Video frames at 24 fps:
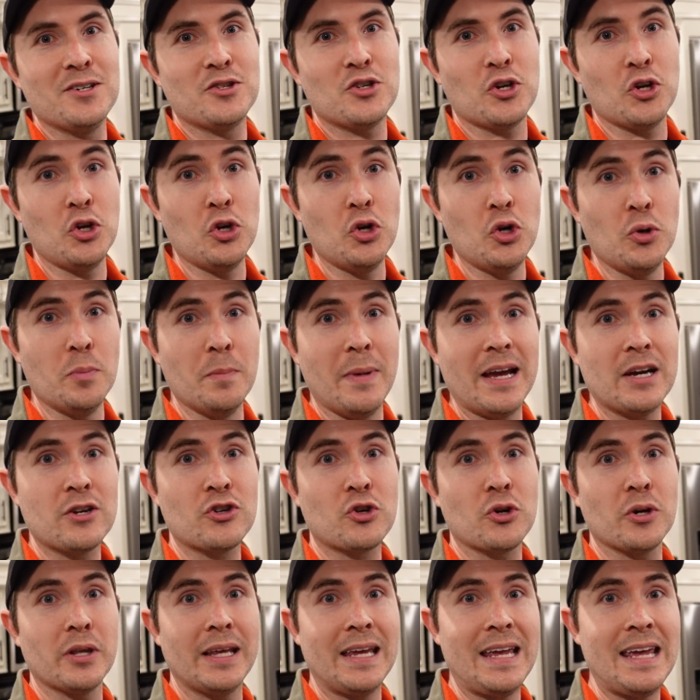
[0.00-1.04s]
to make
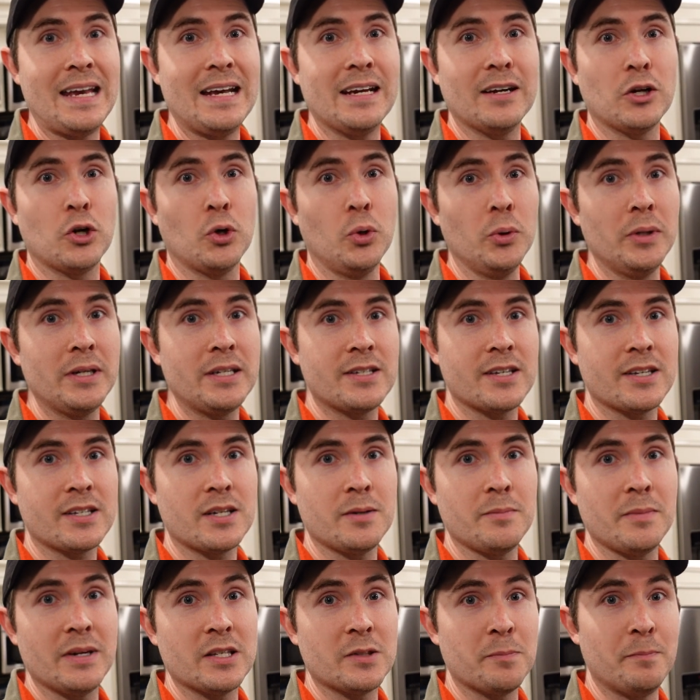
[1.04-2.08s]
sure the heating and cooling
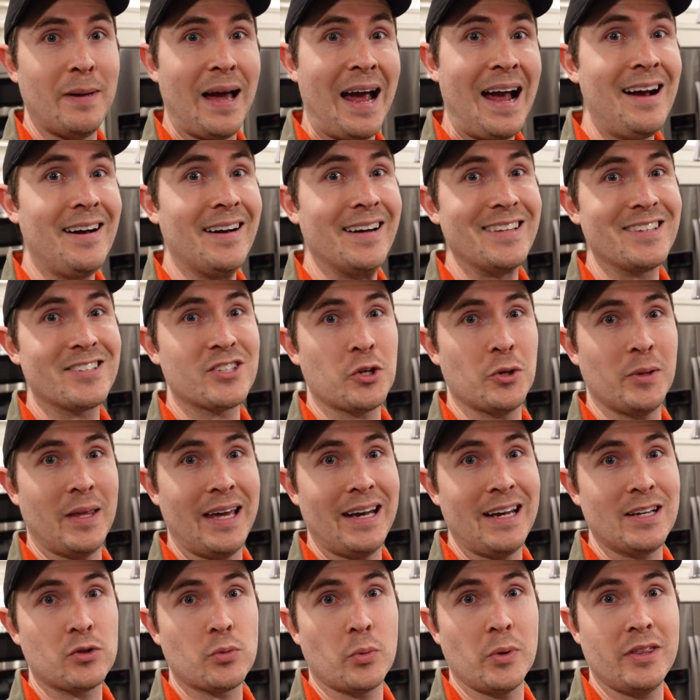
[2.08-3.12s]
system is balanced so
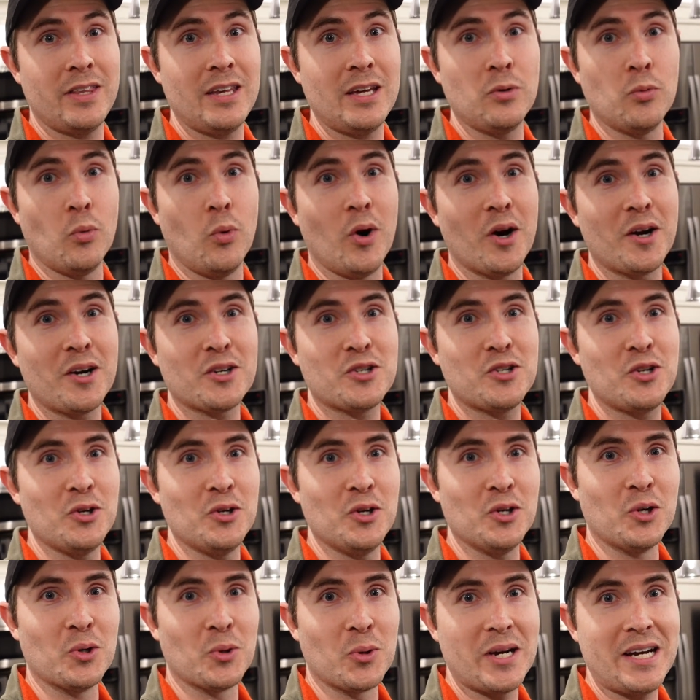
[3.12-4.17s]
that it's within one or two
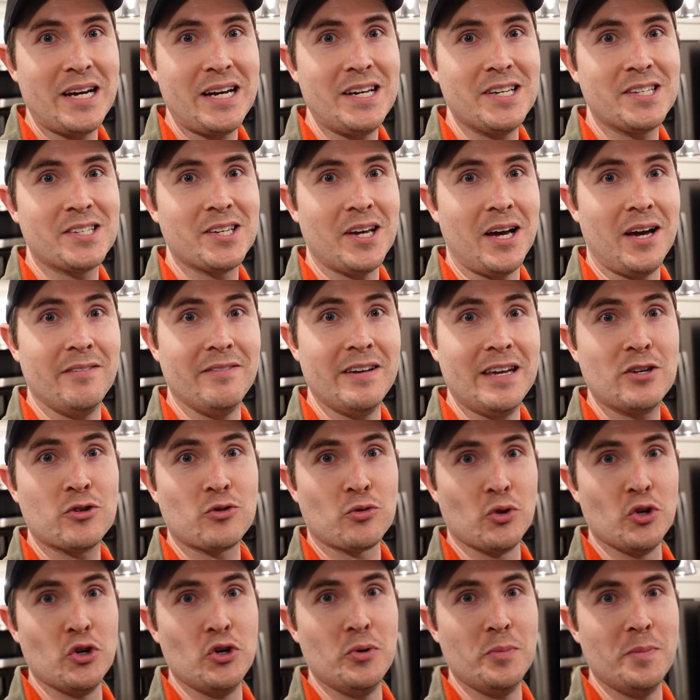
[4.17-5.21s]
degrees of each
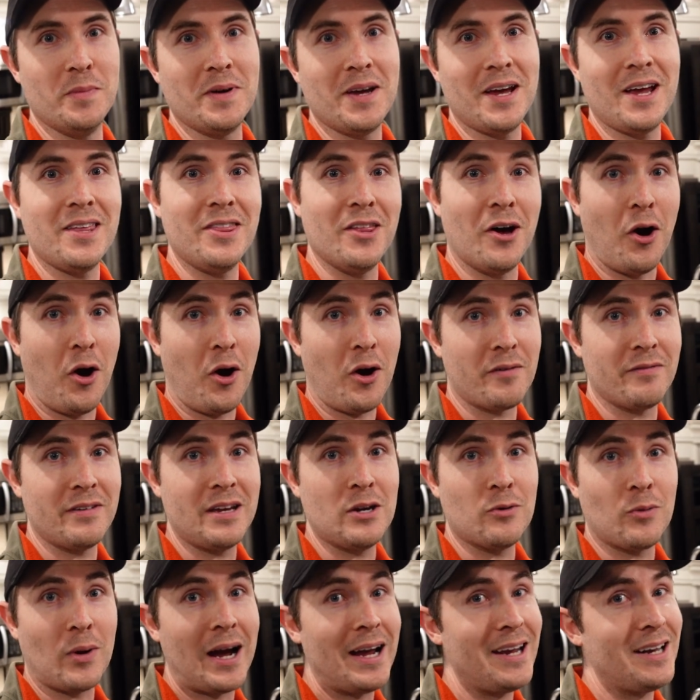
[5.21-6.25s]
room in the
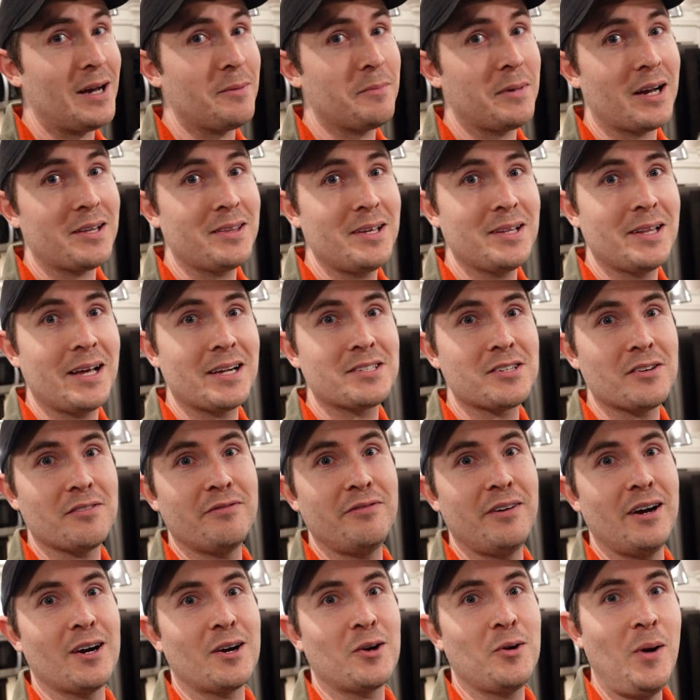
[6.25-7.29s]
RV, right? I mean, I think that's a
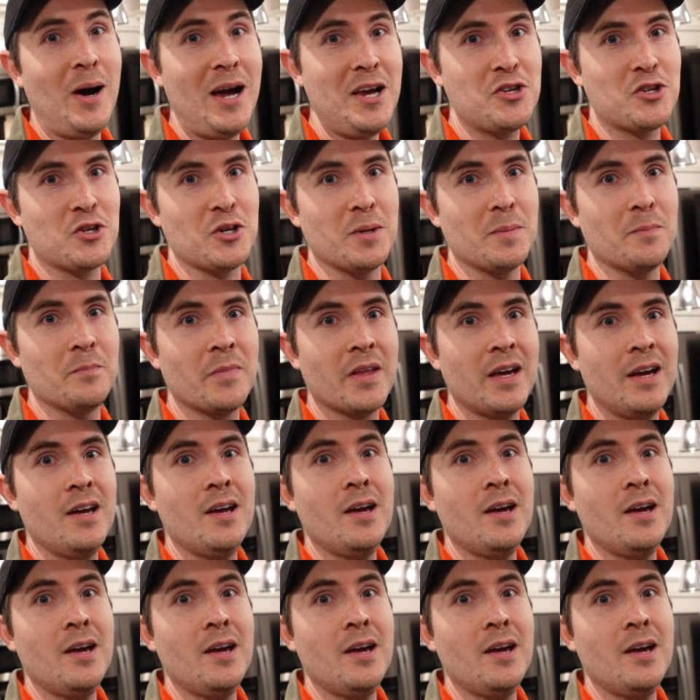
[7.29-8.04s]
fair question.